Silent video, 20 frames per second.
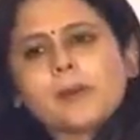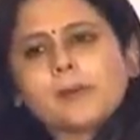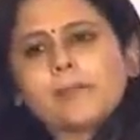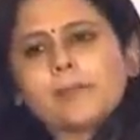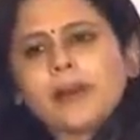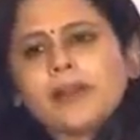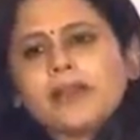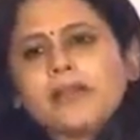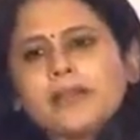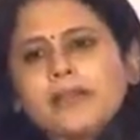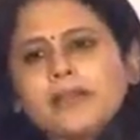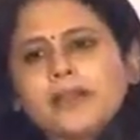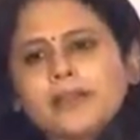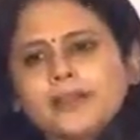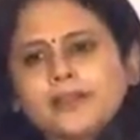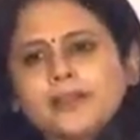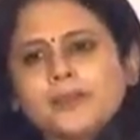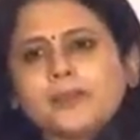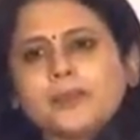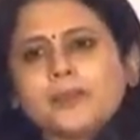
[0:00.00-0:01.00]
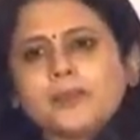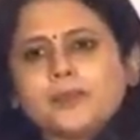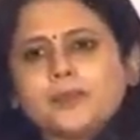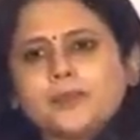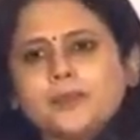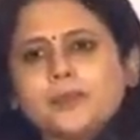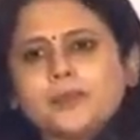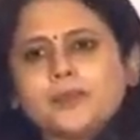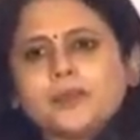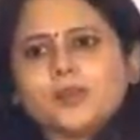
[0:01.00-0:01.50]
But I think
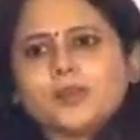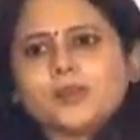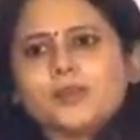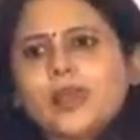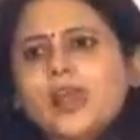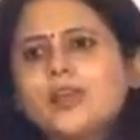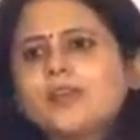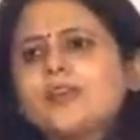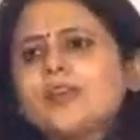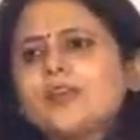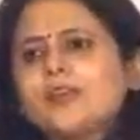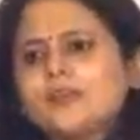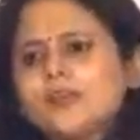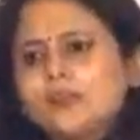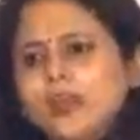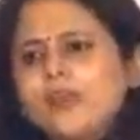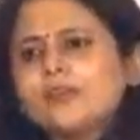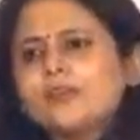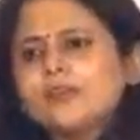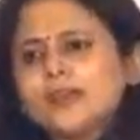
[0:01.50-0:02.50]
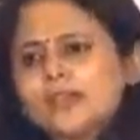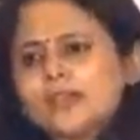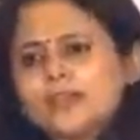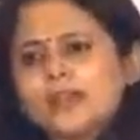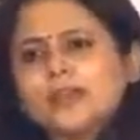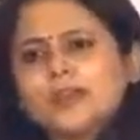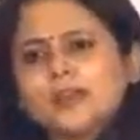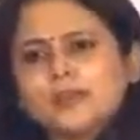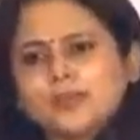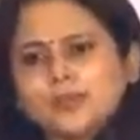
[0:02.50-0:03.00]
every
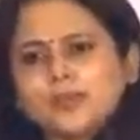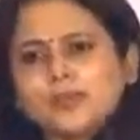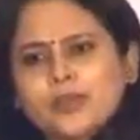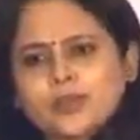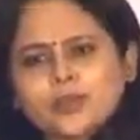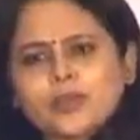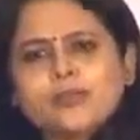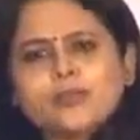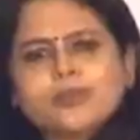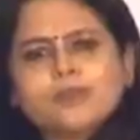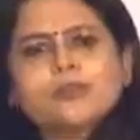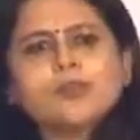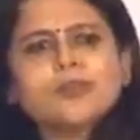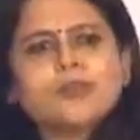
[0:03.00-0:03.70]
single professional,